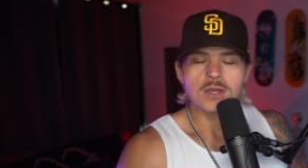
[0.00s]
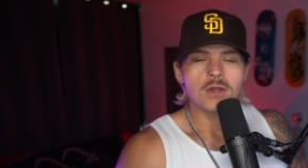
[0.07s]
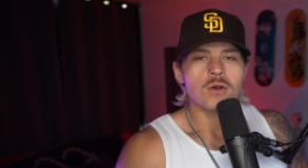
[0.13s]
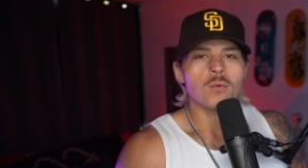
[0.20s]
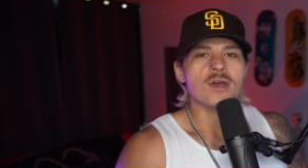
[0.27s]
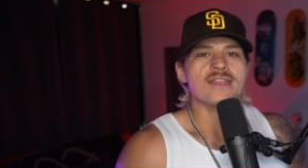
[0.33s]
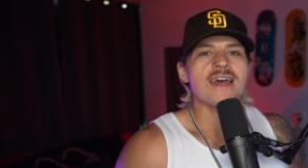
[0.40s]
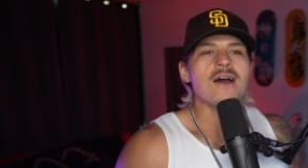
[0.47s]

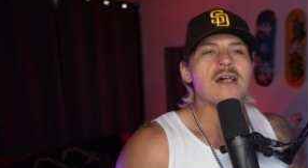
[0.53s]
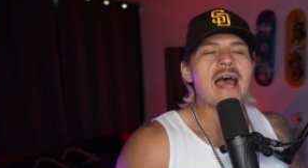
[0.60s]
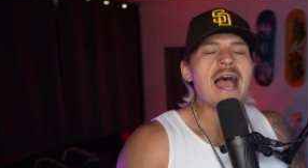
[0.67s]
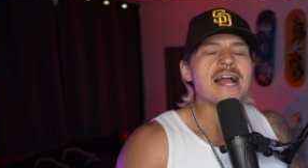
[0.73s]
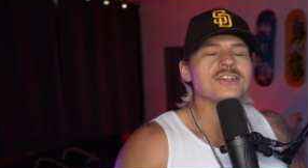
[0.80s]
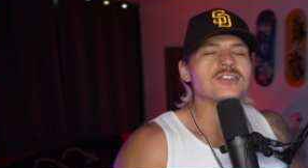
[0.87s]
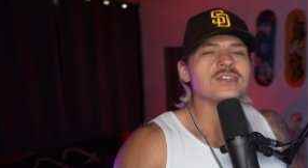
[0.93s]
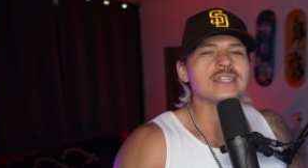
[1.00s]
Without
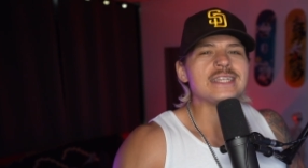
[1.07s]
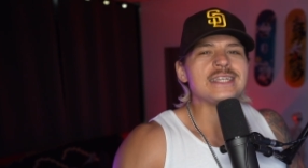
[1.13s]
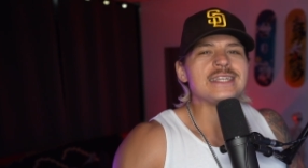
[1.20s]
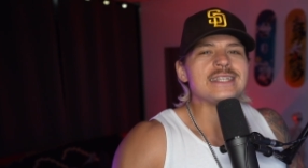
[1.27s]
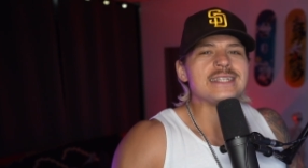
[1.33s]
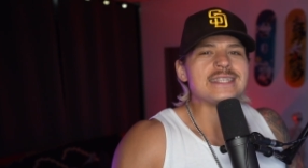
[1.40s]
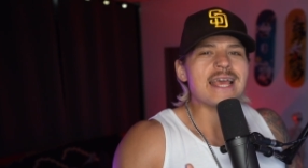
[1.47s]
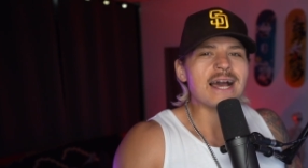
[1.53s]
actually
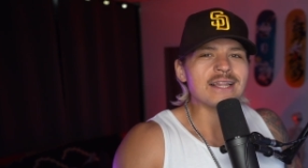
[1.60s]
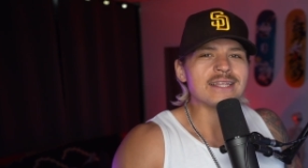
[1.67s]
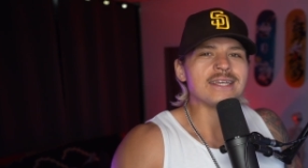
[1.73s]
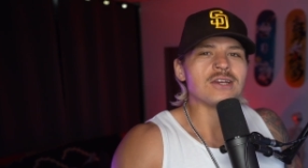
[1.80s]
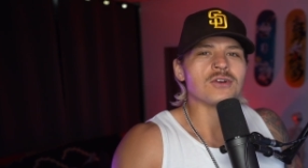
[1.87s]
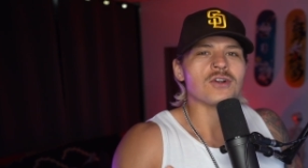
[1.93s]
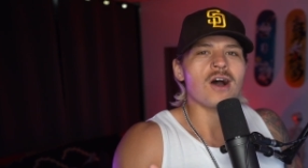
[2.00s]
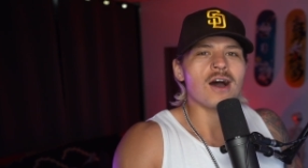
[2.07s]
telling
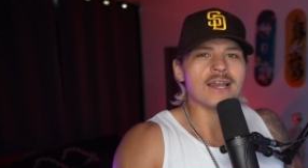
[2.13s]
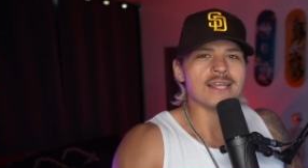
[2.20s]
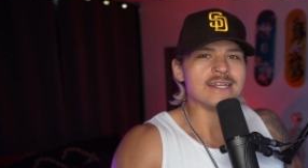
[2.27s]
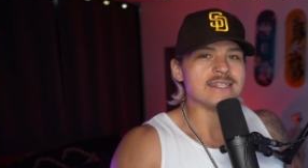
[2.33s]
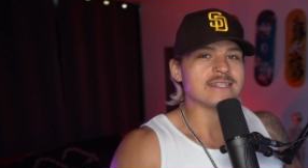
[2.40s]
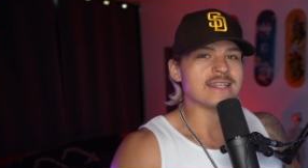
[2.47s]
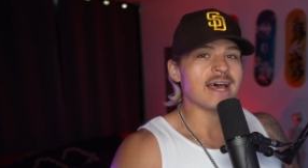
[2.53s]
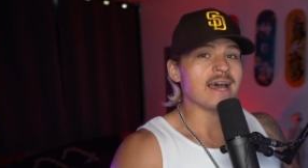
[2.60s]
her
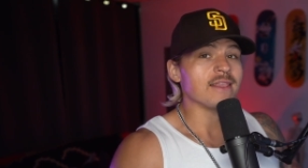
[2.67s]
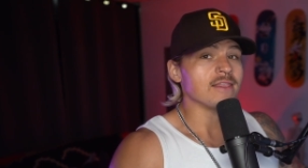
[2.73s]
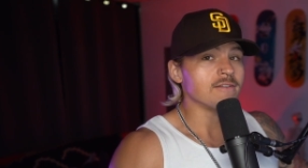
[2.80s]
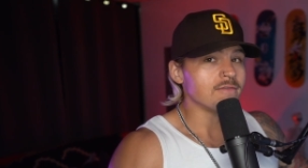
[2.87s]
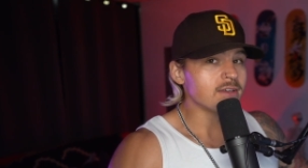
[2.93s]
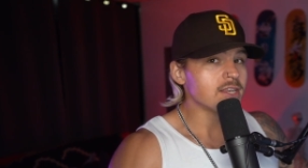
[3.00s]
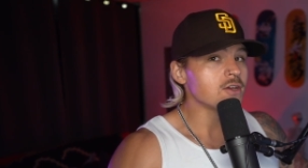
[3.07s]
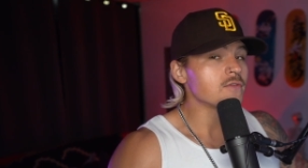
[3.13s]
audience that the
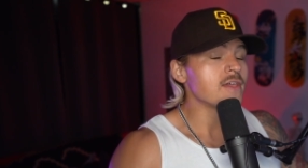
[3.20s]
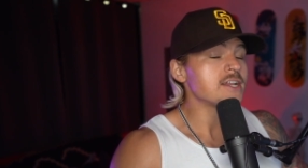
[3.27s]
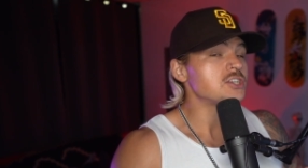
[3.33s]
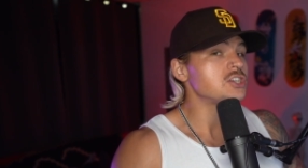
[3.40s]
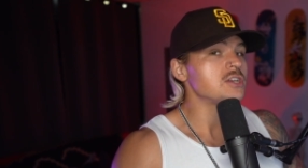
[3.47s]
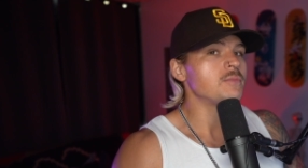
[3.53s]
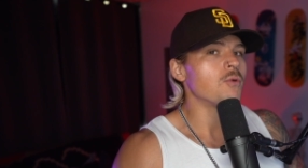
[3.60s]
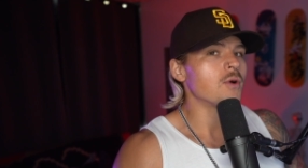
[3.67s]
video that
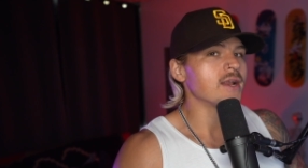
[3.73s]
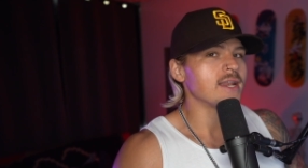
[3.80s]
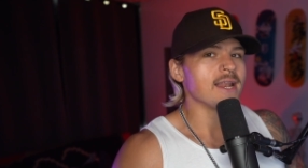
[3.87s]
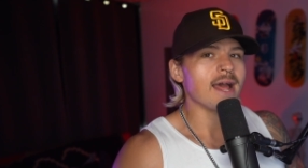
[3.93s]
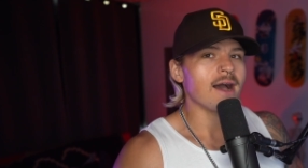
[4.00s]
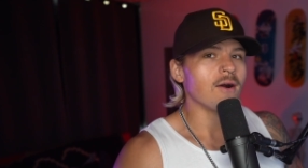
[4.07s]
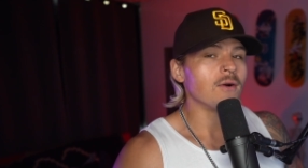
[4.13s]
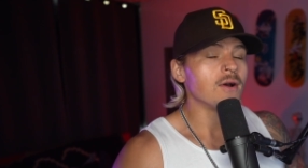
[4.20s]
she pointed
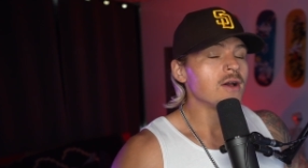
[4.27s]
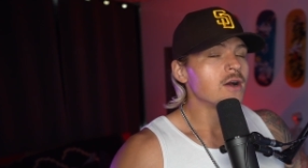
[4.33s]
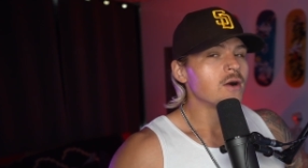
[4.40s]
out